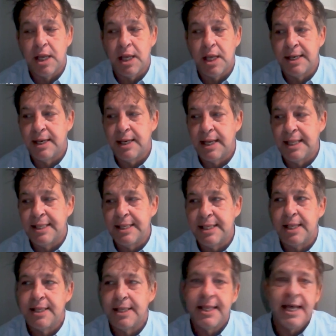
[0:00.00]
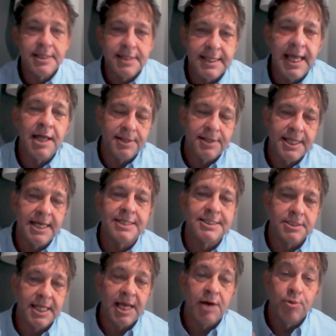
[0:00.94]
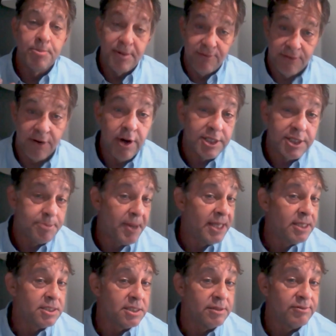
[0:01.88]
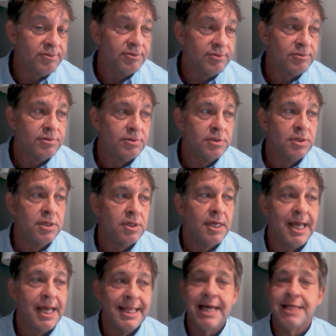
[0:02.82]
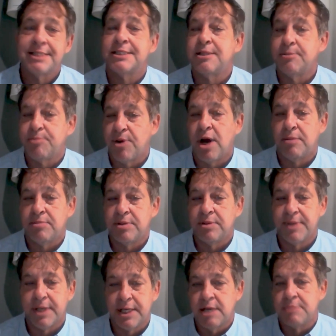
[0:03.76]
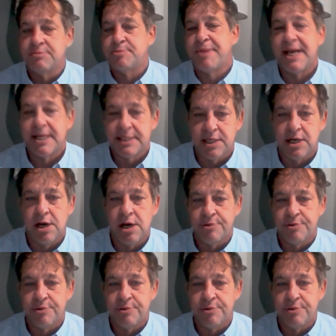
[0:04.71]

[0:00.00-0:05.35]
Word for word: And and and that that that's that would be very expensive, and that's the problem. It comes back to